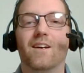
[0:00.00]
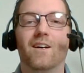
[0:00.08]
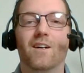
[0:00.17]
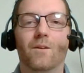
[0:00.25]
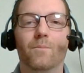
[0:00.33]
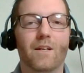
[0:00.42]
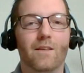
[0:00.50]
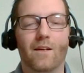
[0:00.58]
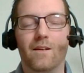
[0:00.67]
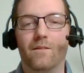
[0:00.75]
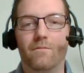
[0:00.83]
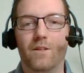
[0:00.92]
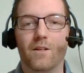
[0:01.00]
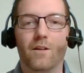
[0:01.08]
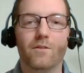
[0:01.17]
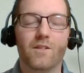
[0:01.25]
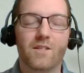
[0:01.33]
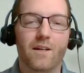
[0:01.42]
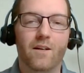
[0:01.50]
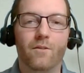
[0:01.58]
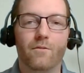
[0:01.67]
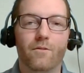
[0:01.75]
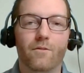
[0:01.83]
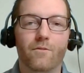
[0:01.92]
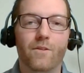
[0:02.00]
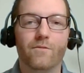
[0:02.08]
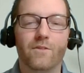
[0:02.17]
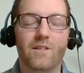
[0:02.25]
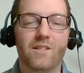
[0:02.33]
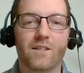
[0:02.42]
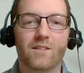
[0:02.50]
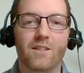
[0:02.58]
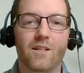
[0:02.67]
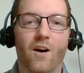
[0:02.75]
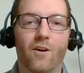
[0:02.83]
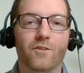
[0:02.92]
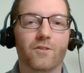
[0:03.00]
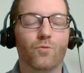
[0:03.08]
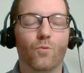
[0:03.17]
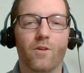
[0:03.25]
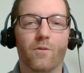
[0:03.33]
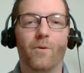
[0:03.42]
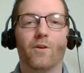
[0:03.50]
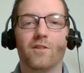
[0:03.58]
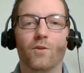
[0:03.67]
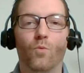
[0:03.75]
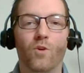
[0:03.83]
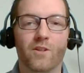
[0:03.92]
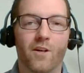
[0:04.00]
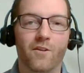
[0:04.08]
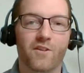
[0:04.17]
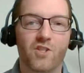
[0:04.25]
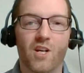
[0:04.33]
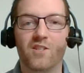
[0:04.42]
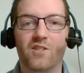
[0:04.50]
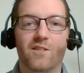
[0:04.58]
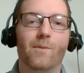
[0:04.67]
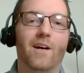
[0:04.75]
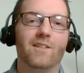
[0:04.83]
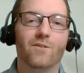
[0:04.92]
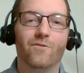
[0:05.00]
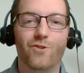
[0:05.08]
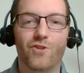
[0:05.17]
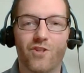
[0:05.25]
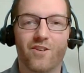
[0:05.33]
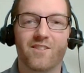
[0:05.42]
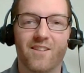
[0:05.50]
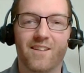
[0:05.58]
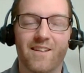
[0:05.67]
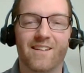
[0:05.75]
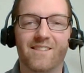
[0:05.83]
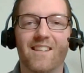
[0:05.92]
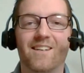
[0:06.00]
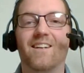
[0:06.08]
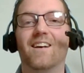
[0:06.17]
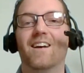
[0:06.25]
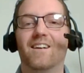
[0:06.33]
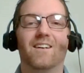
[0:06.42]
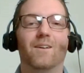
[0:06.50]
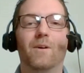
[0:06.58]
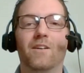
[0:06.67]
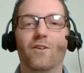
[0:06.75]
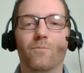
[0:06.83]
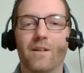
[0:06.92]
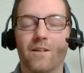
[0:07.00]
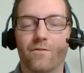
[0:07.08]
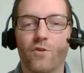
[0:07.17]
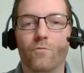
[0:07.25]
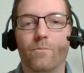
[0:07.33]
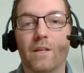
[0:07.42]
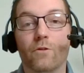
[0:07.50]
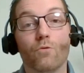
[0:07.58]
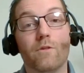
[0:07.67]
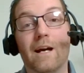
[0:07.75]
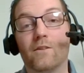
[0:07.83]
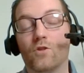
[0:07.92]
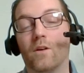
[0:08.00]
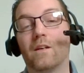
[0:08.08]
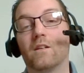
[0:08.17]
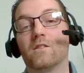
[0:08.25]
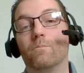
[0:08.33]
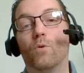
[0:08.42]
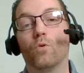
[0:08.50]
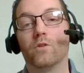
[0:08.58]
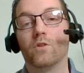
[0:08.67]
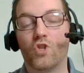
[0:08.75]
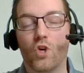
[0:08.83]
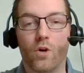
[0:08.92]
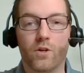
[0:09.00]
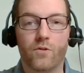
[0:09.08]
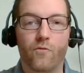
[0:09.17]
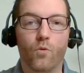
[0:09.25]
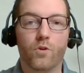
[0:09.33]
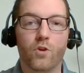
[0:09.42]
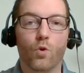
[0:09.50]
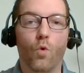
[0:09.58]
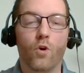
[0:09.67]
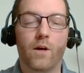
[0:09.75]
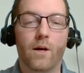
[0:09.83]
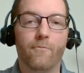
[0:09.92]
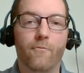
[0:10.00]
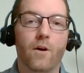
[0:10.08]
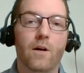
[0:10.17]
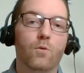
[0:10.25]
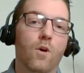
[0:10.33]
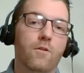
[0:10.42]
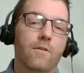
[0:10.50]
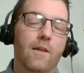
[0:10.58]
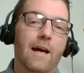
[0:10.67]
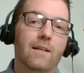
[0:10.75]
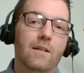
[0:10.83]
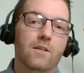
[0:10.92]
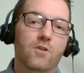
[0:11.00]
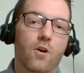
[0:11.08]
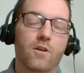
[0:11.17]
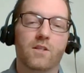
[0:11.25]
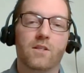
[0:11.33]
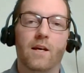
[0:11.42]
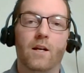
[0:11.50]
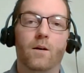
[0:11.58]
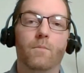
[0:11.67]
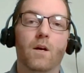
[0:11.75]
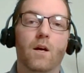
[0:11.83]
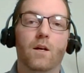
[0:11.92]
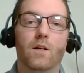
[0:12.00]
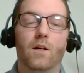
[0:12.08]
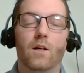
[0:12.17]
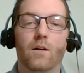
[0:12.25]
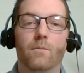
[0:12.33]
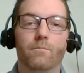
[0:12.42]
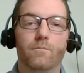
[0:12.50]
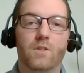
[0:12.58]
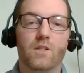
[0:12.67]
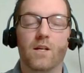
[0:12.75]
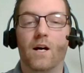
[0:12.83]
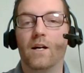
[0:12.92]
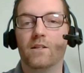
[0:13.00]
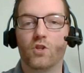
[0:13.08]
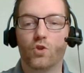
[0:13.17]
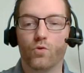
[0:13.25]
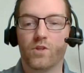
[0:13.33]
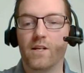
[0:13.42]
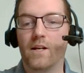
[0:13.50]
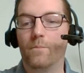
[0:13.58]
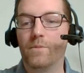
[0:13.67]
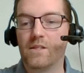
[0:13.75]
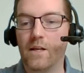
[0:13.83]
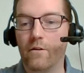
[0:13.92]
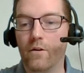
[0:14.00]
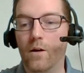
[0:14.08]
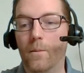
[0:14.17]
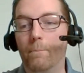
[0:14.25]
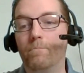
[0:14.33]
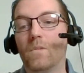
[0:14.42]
um, and then you know you sell fifty, sixty dollars, where the person that wanted all the changes buys a few shirts and that's it. Um, I know many of you have been through that. So I think it's important to charge for your work up front, whether that is art setup, um, design, store setup, et cetera.